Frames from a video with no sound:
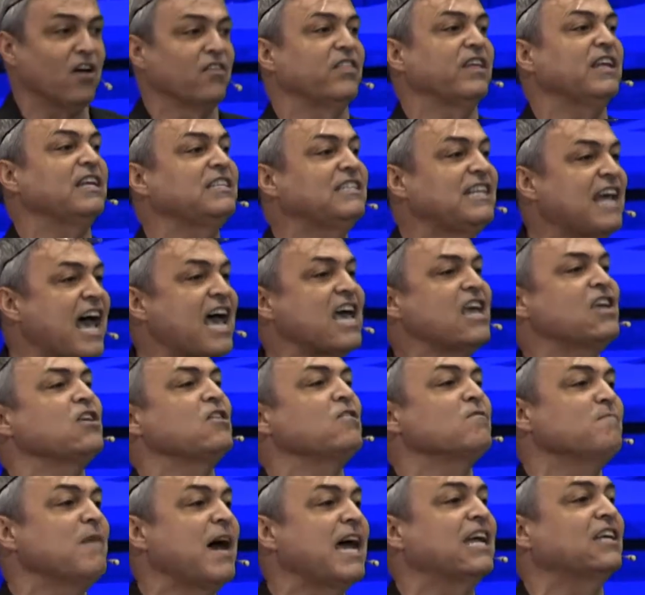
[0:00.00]
the day you
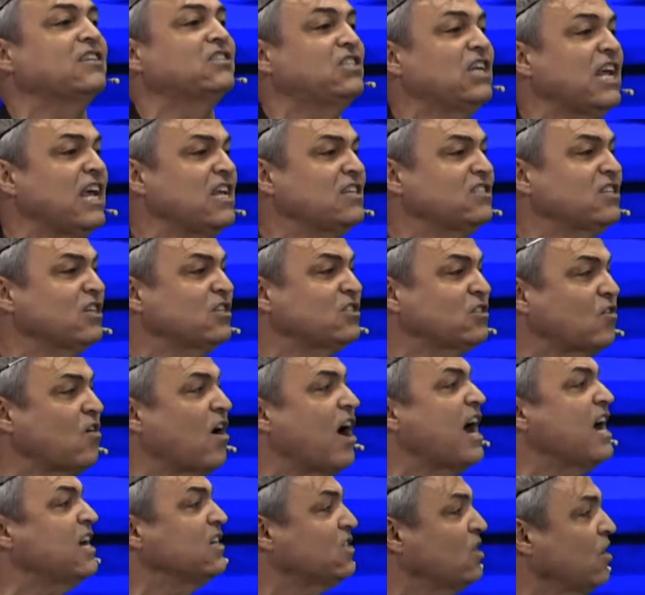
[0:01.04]
make Jesus
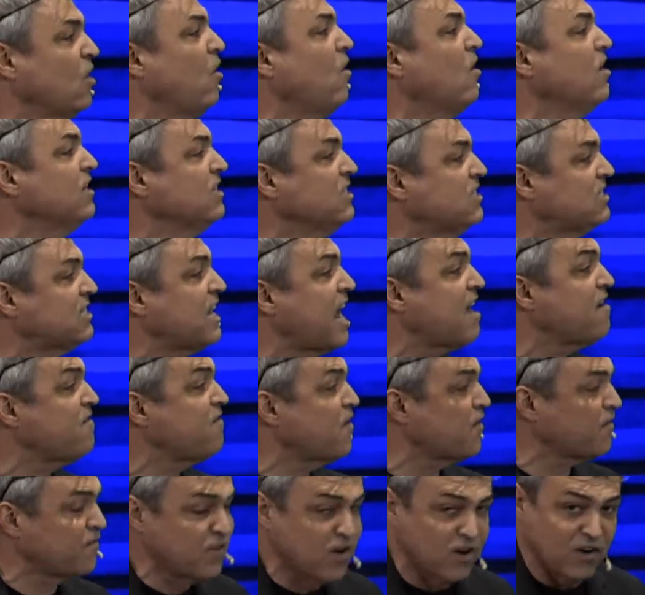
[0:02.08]
Christ Lord and
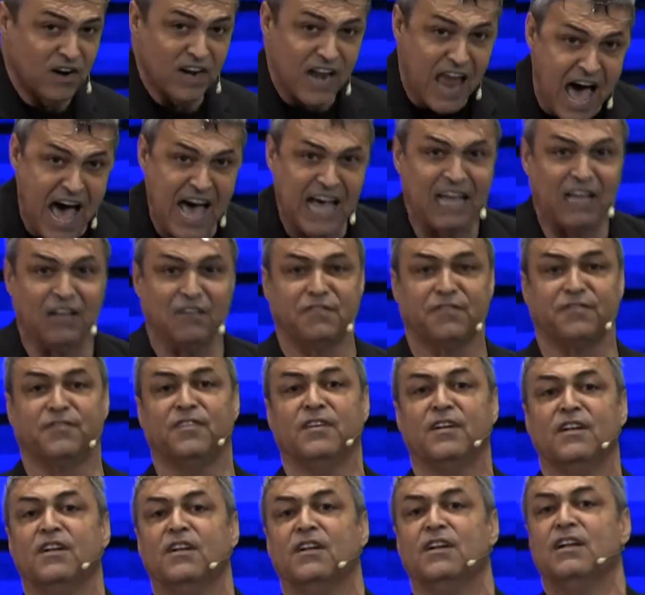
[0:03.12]
Savior of your
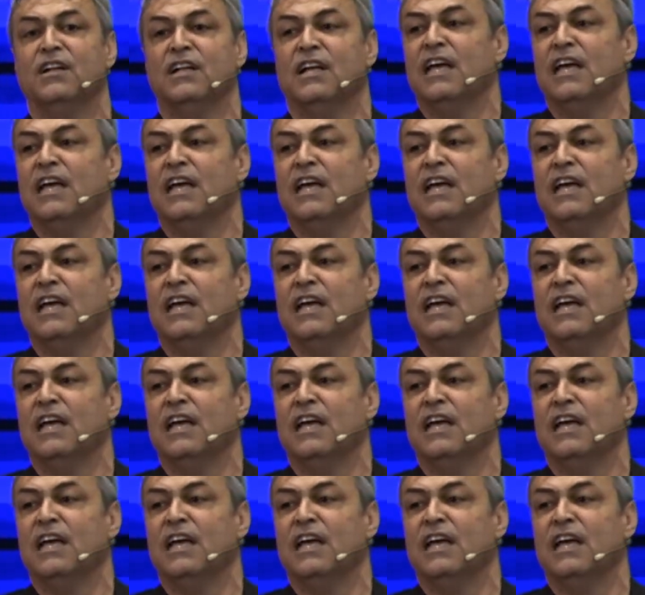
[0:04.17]
life.